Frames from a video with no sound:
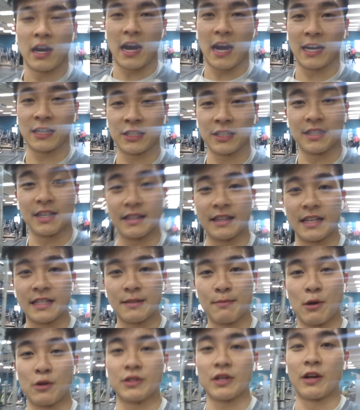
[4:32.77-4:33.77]
I actually think that's
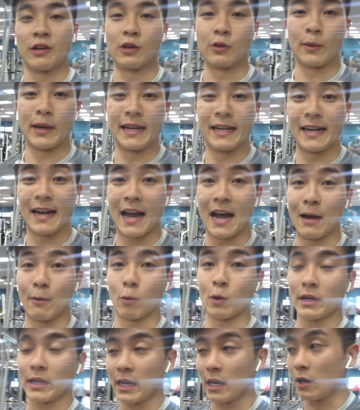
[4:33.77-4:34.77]
the most underrated ab
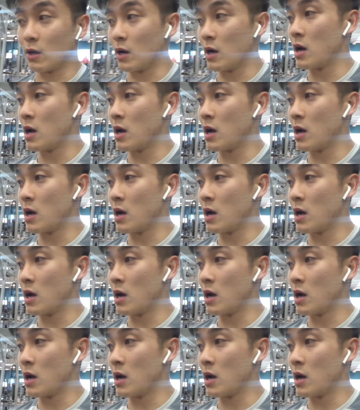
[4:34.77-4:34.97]
workout.